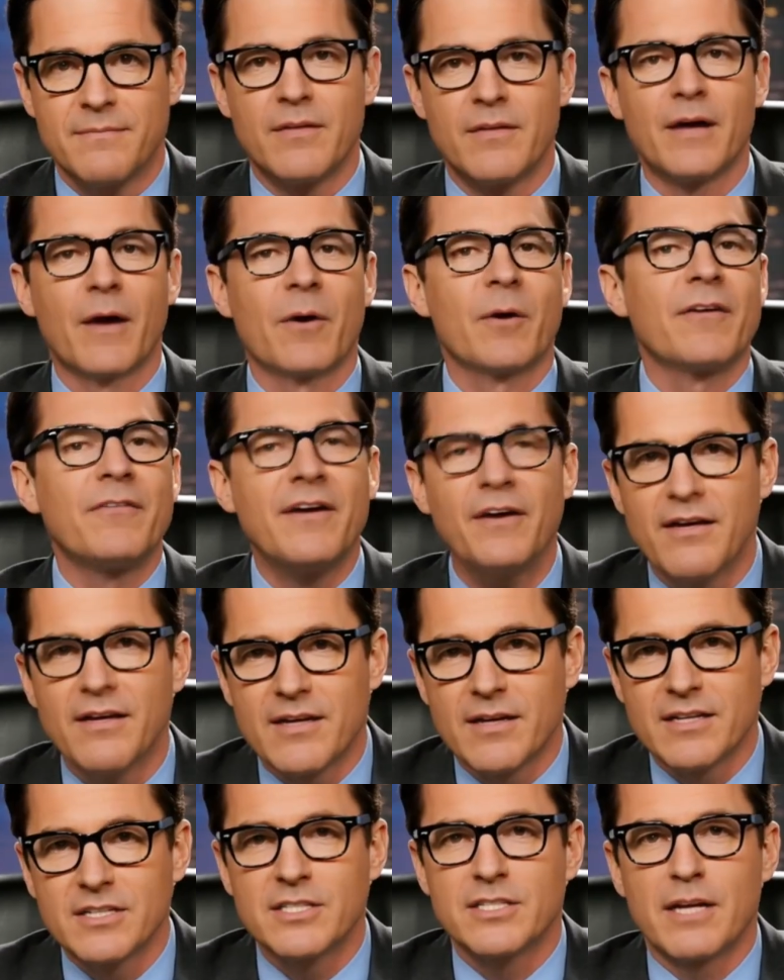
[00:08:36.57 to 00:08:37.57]
However,
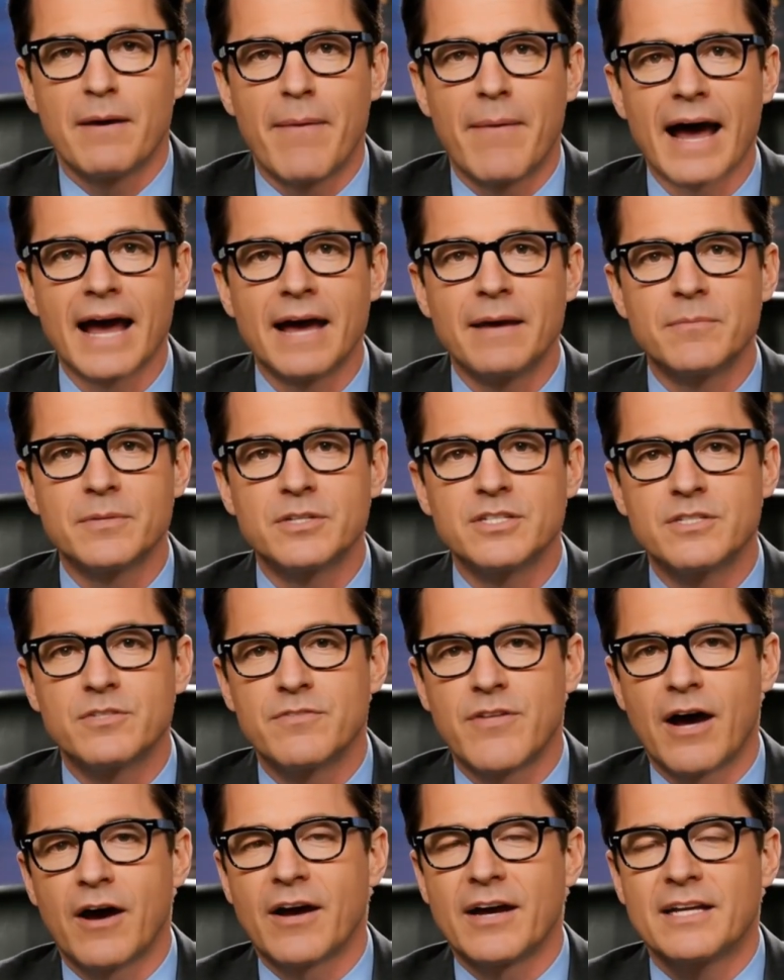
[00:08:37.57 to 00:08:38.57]
some elements
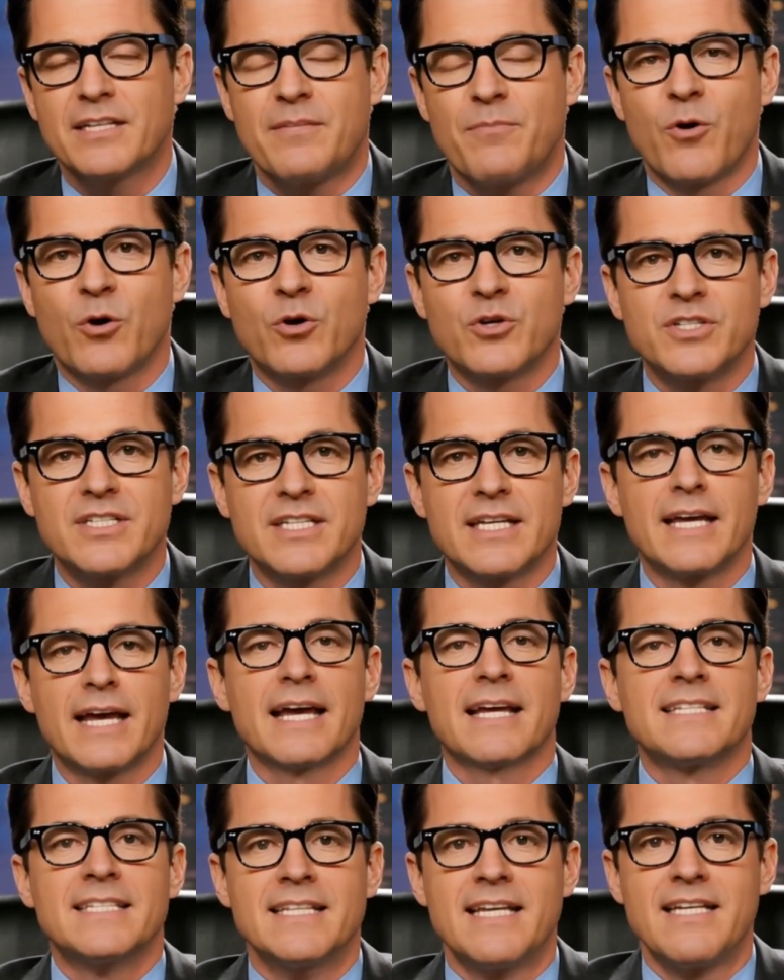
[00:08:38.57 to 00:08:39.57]
of direct democracy
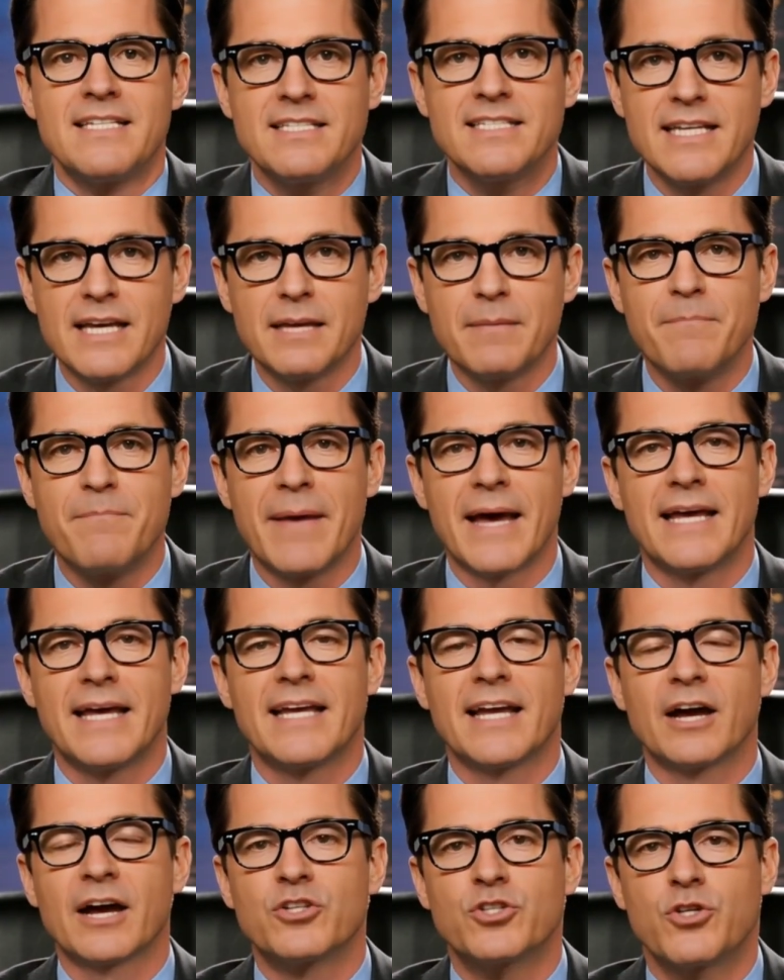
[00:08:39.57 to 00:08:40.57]
exist in many
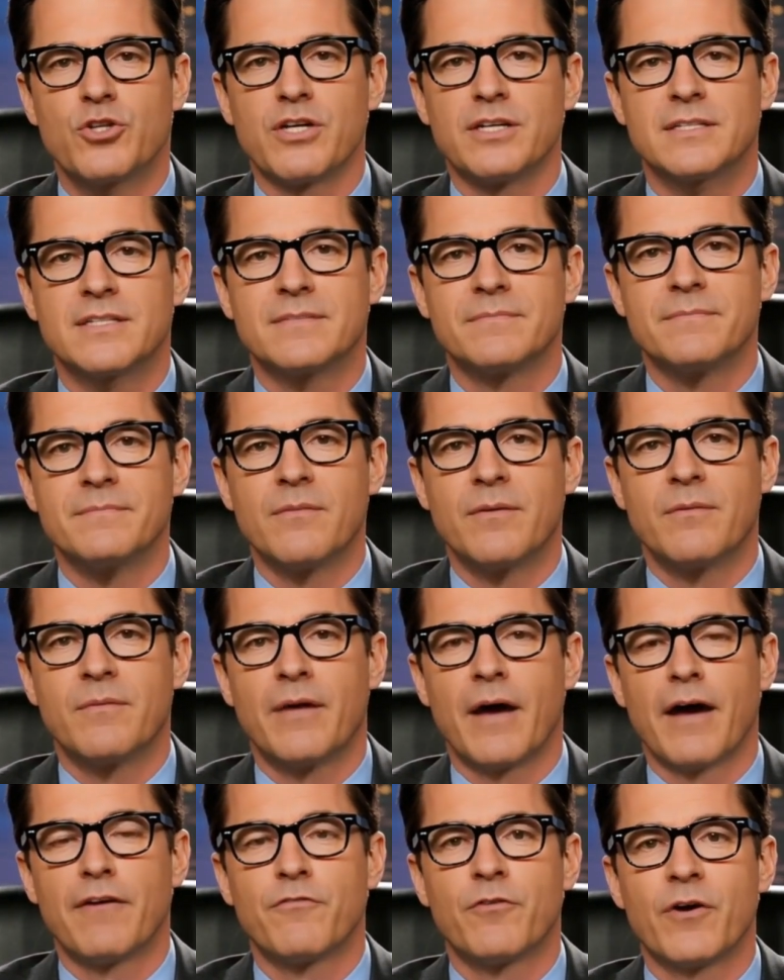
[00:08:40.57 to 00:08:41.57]
countries.
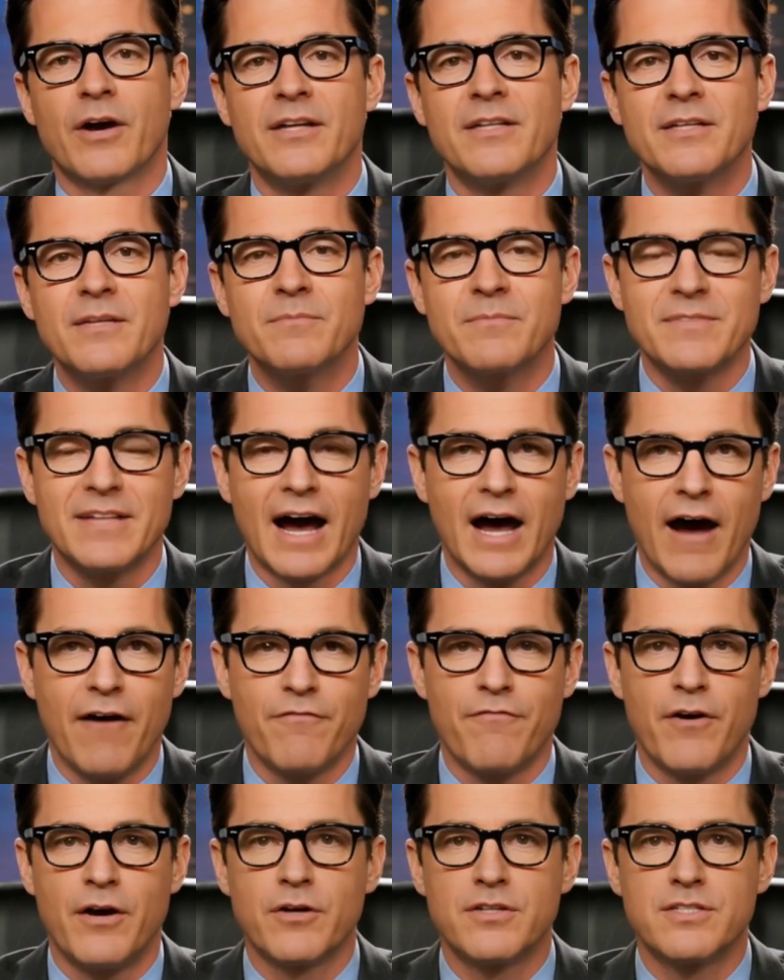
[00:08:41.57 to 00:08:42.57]
Referendums are
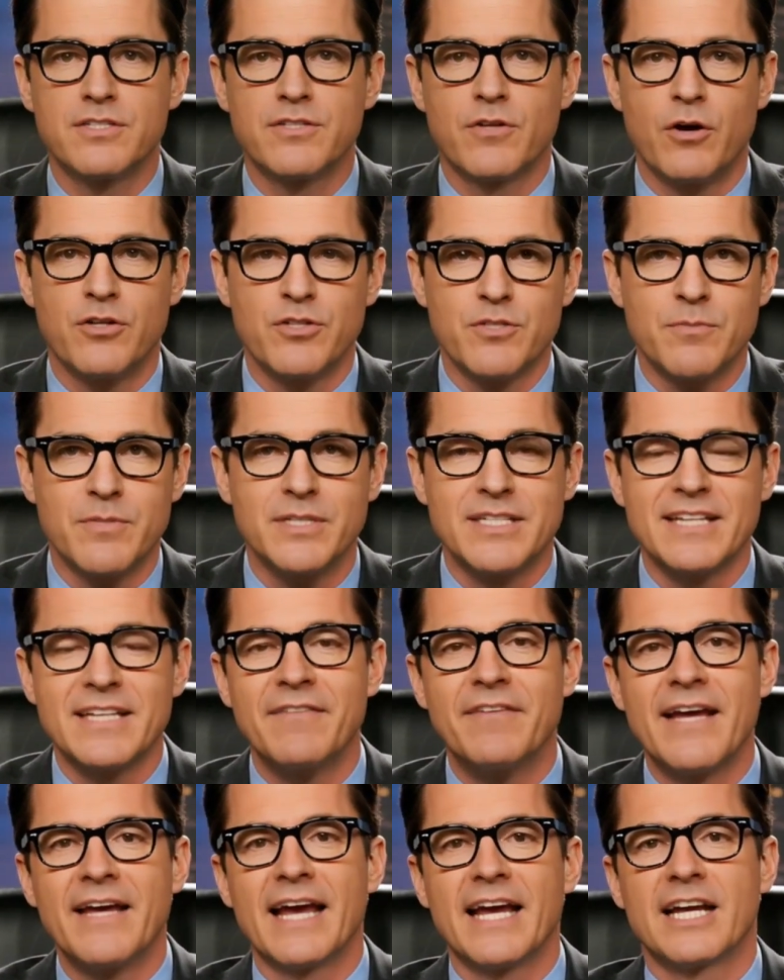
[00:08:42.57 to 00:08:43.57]
votes on
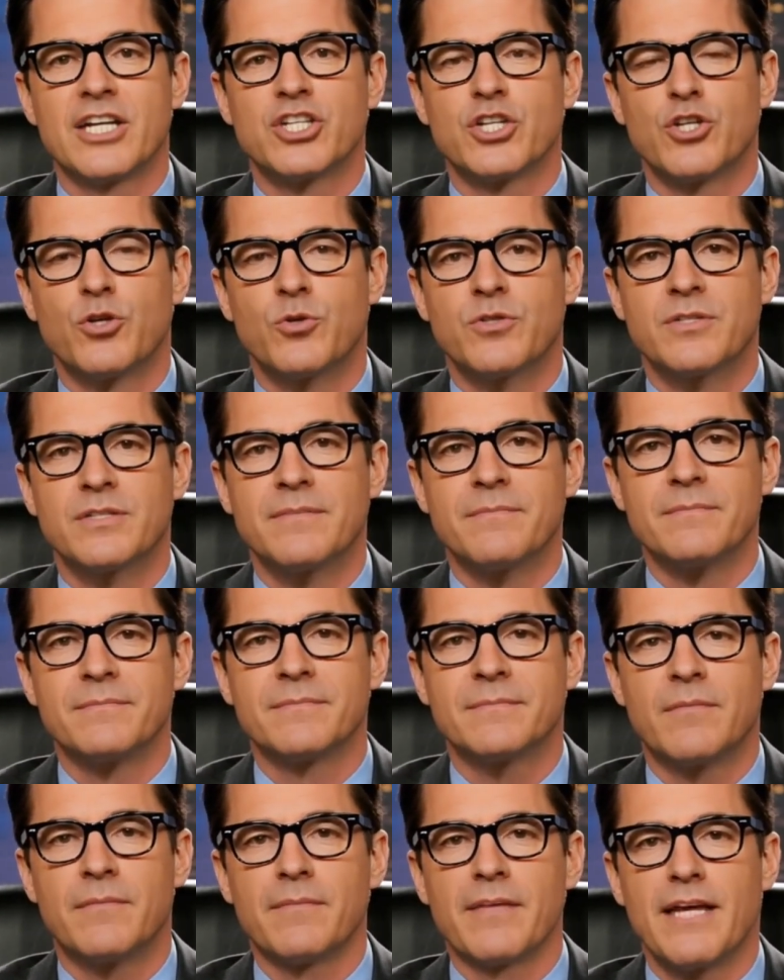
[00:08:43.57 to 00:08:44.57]
specific issues.
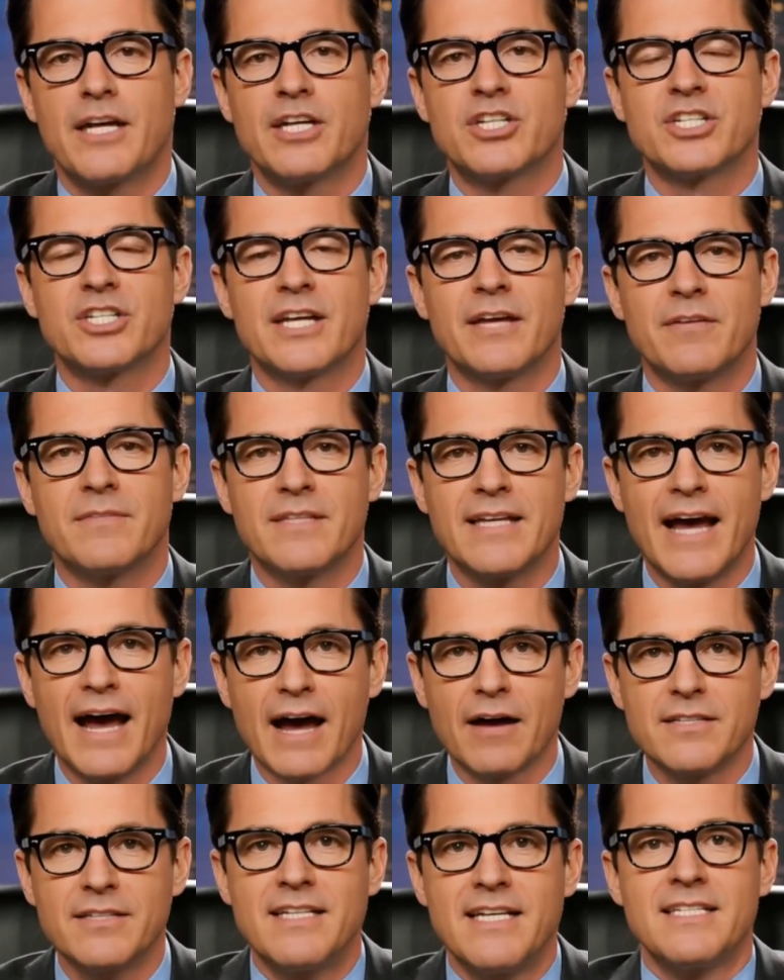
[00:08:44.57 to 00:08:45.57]
Initiatives
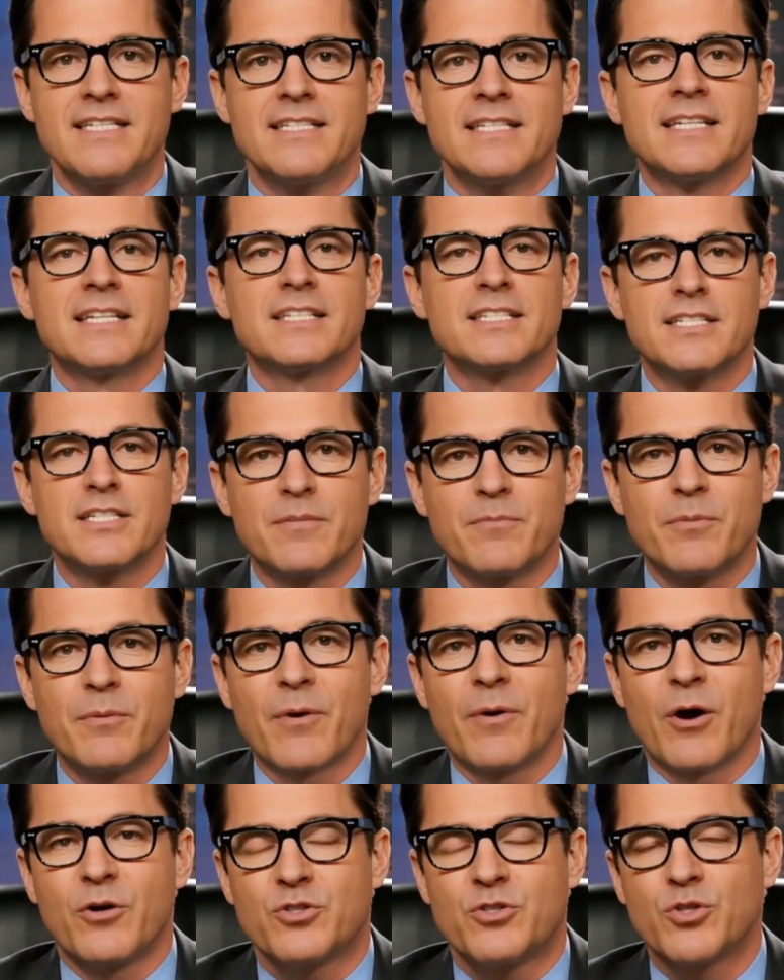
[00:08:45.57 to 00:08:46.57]
allow citizens to
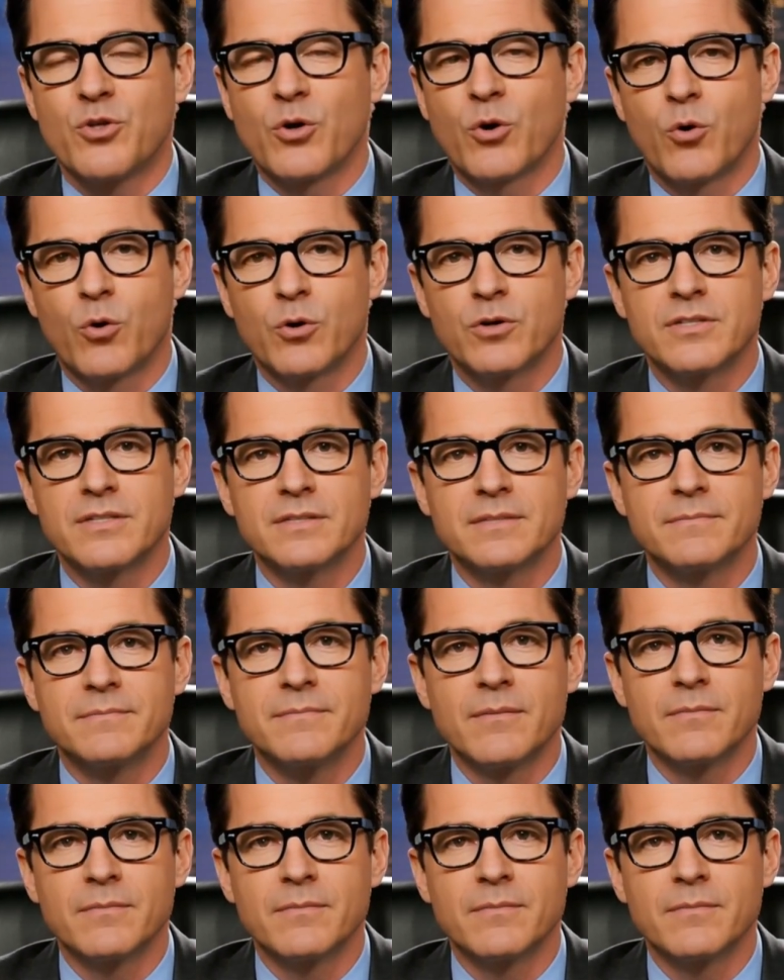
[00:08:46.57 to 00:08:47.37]
propose laws.